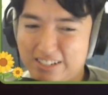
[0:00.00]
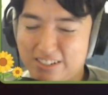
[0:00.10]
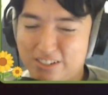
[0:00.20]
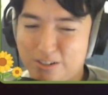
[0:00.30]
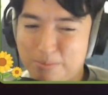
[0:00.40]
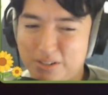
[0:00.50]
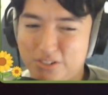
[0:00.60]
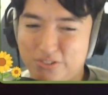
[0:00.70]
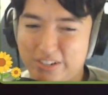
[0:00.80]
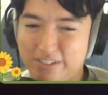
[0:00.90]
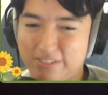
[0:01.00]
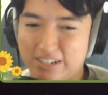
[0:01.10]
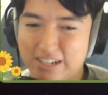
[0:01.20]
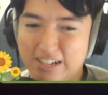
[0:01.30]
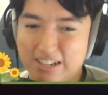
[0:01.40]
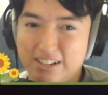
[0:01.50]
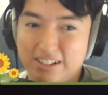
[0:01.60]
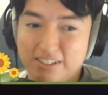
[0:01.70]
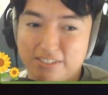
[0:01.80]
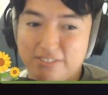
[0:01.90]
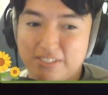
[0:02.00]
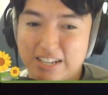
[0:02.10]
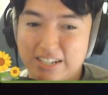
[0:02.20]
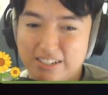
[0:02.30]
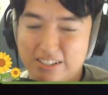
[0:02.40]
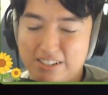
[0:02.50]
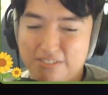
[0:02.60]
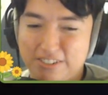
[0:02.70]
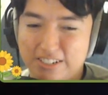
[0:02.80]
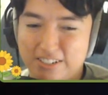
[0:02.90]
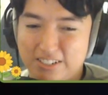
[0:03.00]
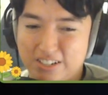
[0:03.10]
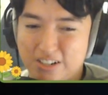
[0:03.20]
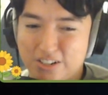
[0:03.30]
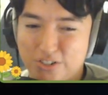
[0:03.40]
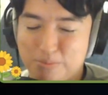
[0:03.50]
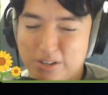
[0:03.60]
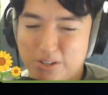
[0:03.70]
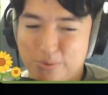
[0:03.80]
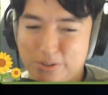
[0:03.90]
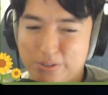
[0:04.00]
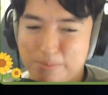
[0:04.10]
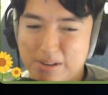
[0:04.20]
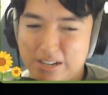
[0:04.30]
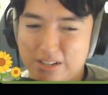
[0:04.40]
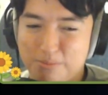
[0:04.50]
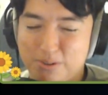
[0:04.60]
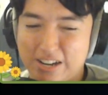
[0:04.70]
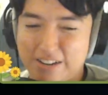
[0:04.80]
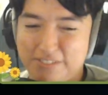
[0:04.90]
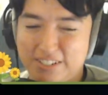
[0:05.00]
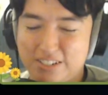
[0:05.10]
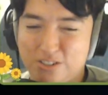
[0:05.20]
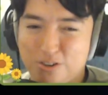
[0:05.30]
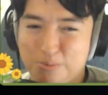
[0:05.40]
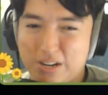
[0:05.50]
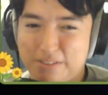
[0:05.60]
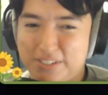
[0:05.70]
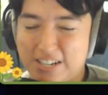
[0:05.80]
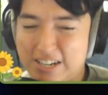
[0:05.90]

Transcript: Could it be a dream? A flight of fancy conjured by your weary mind? Perhaps, or perhaps not.